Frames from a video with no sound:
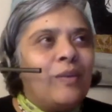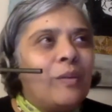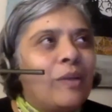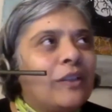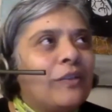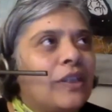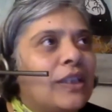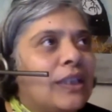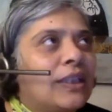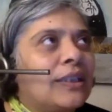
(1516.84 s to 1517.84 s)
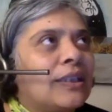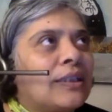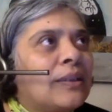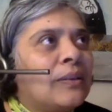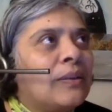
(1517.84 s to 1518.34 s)
One of the things,
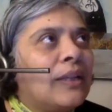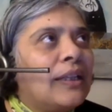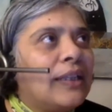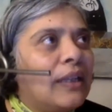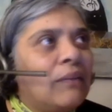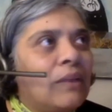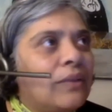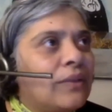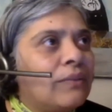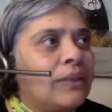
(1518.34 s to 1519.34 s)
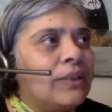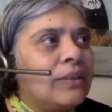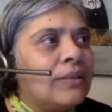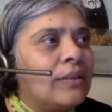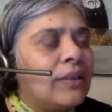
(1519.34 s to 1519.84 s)
again, one of the
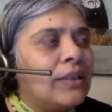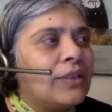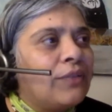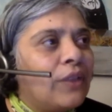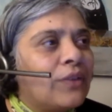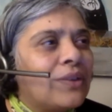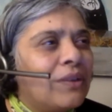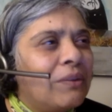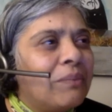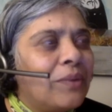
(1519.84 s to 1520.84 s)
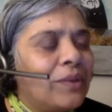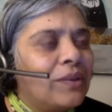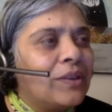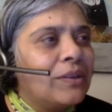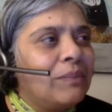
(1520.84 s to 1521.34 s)
reasons that it's felt so
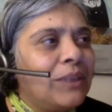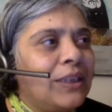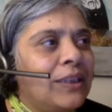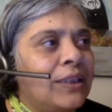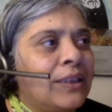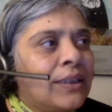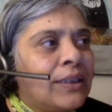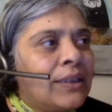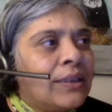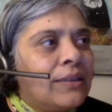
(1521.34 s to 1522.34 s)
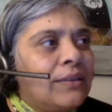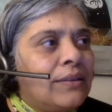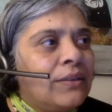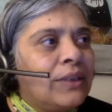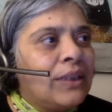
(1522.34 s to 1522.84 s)
important to be
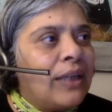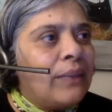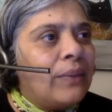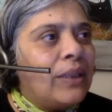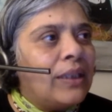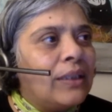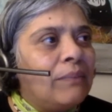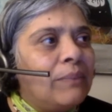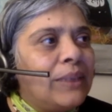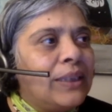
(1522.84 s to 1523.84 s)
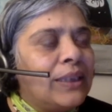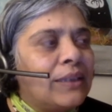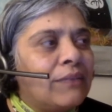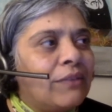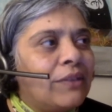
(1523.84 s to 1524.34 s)
doing that work and being in
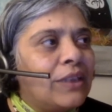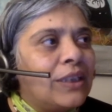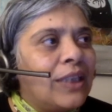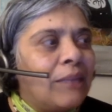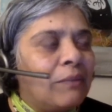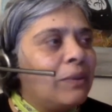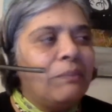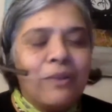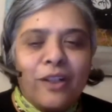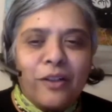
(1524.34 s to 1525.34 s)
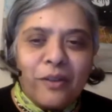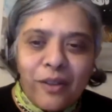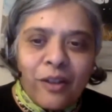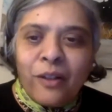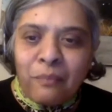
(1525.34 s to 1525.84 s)
the refugee camp, and people go,
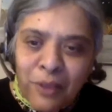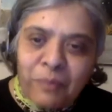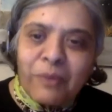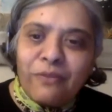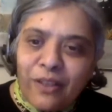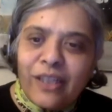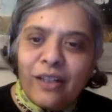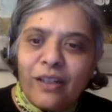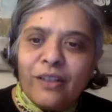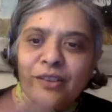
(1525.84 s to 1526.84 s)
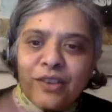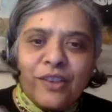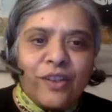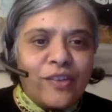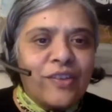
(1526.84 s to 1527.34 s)
oh, it must be very hard to
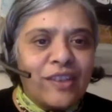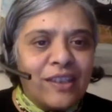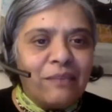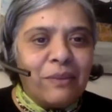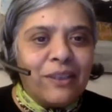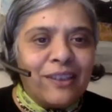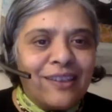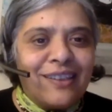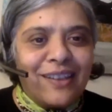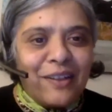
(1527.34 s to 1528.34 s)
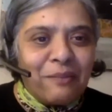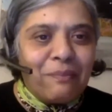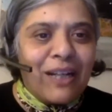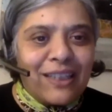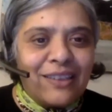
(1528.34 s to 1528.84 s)
constantly be going
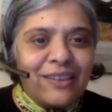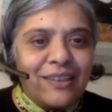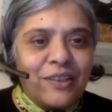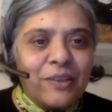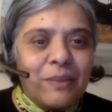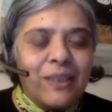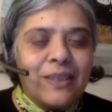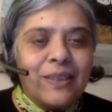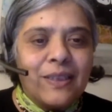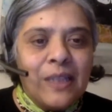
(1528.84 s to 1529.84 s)
back into those spaces.